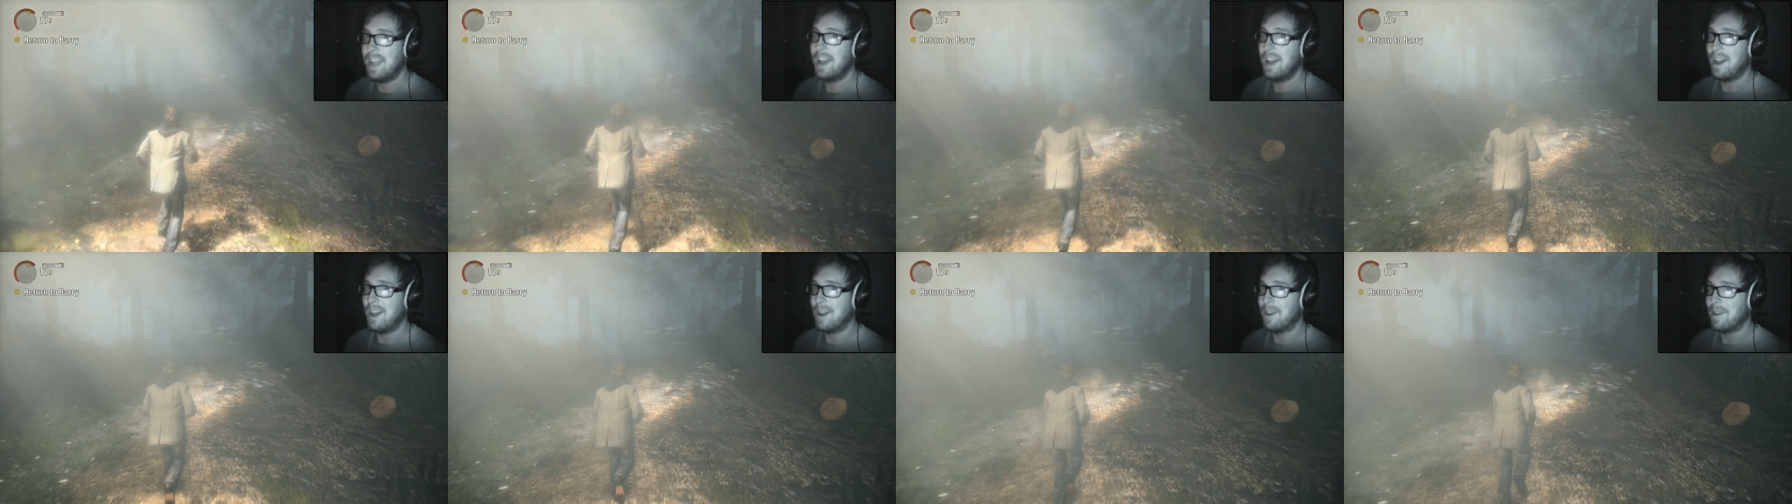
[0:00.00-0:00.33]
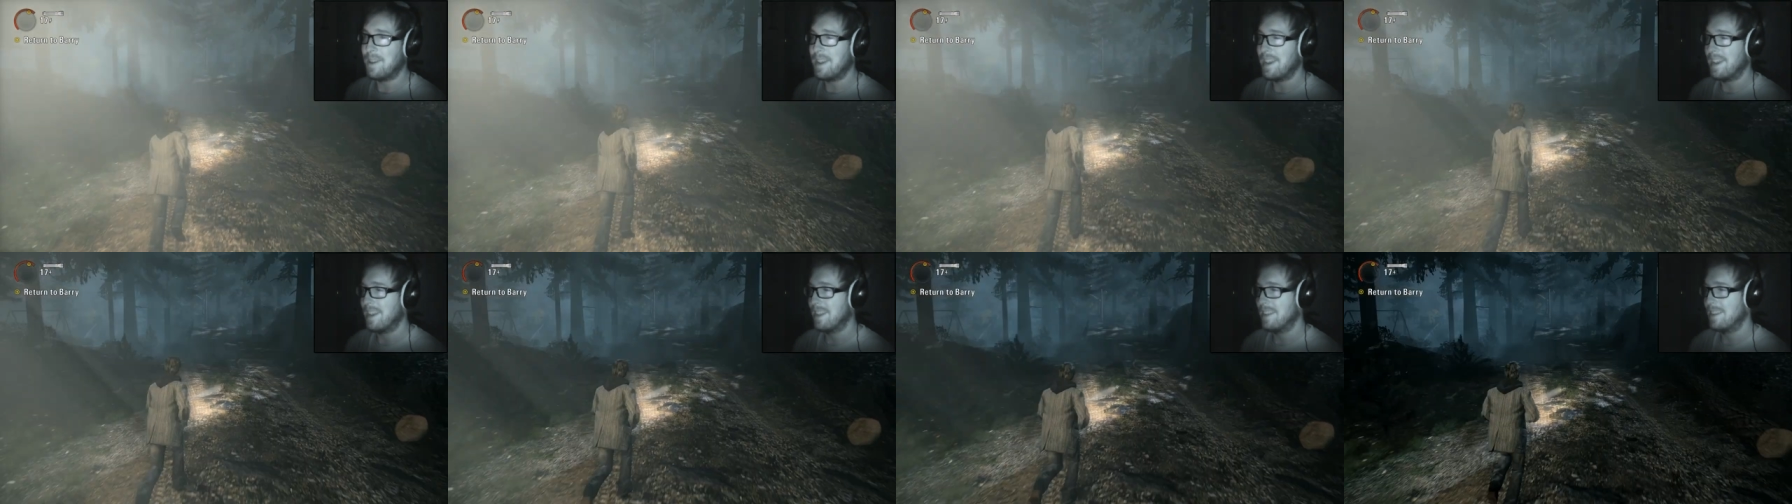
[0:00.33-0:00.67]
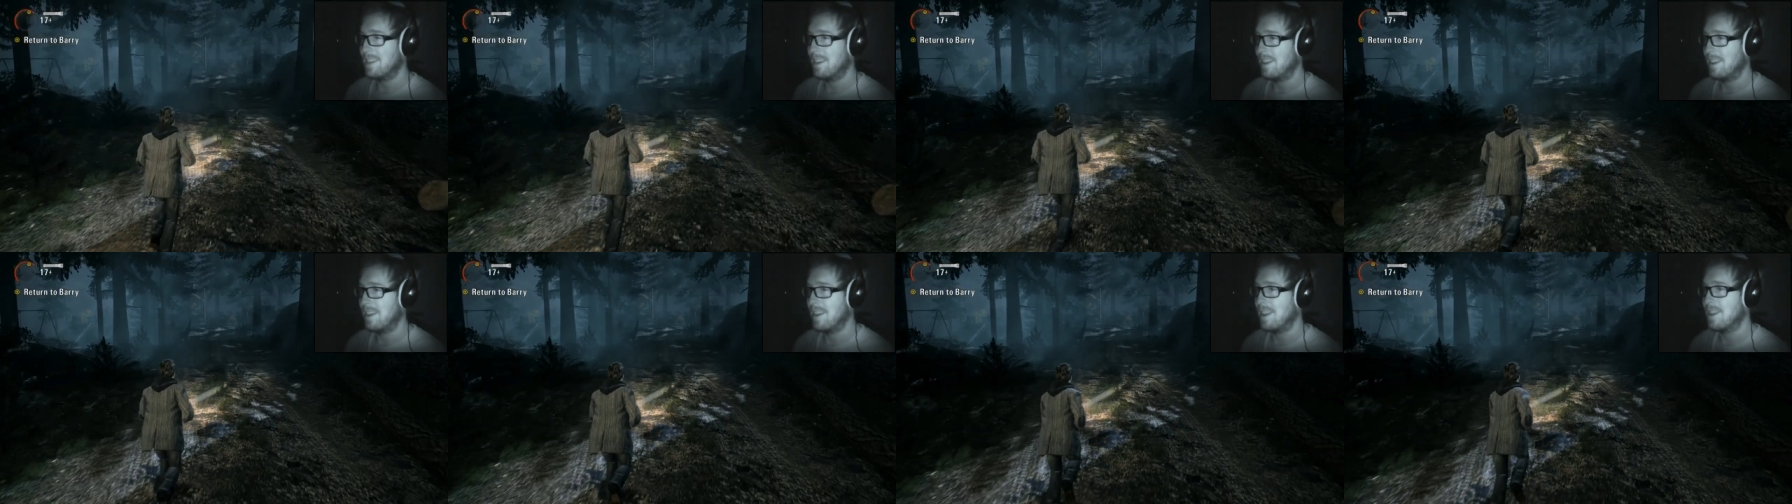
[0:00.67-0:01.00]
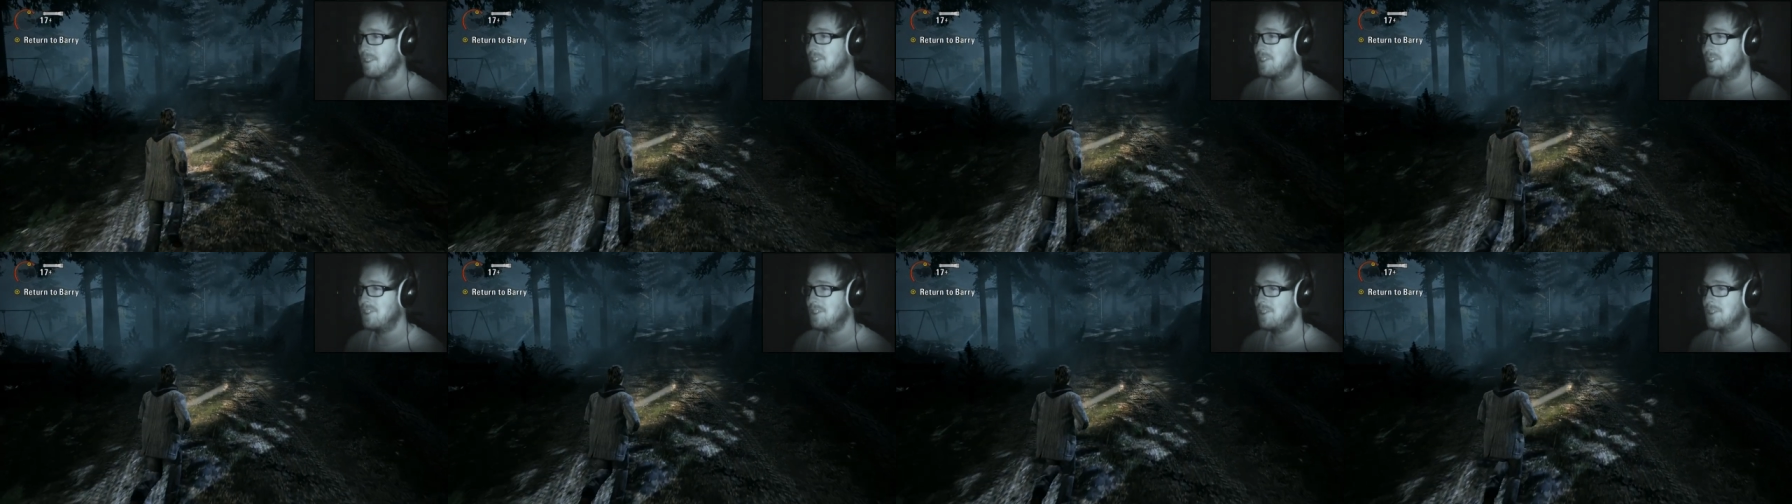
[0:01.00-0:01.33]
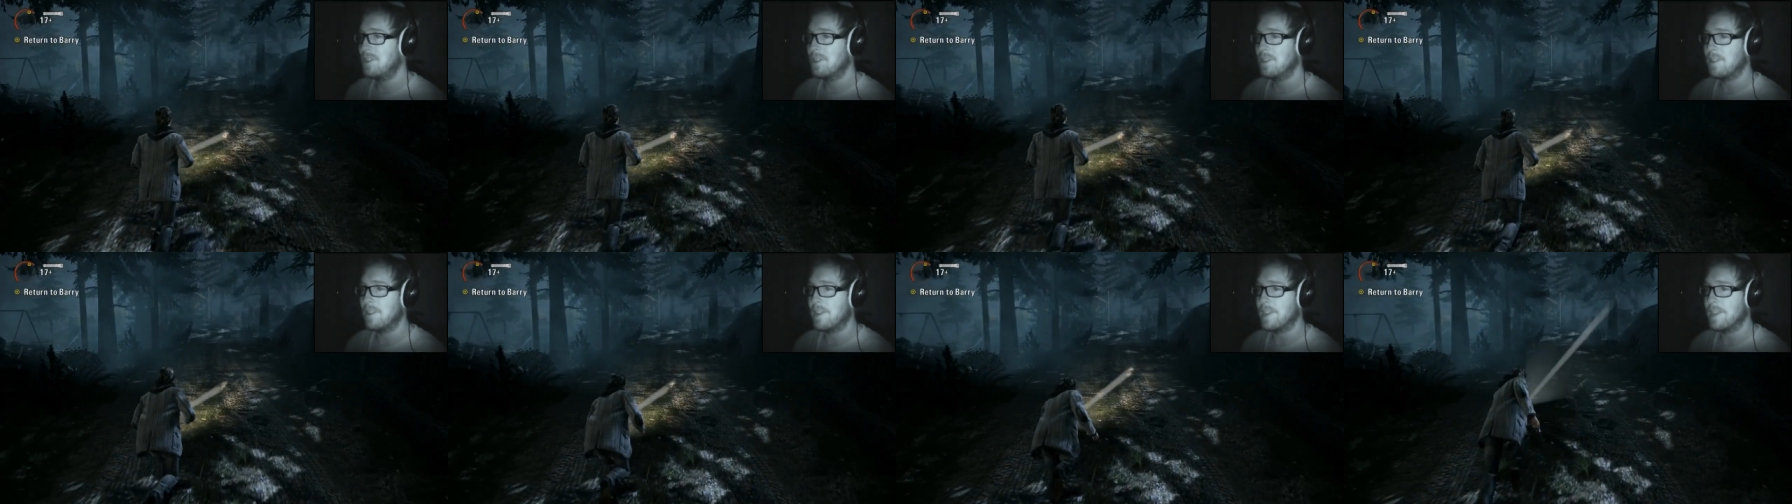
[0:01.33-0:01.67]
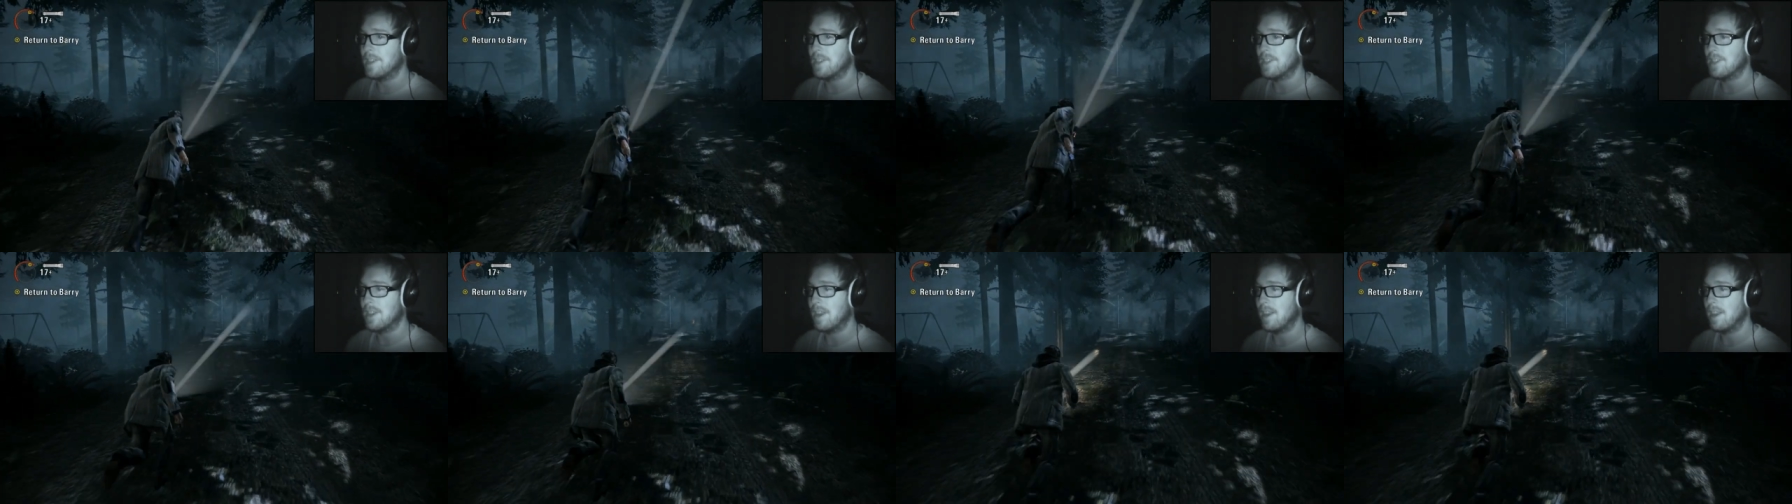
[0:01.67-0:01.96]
Oh yeah, luxurious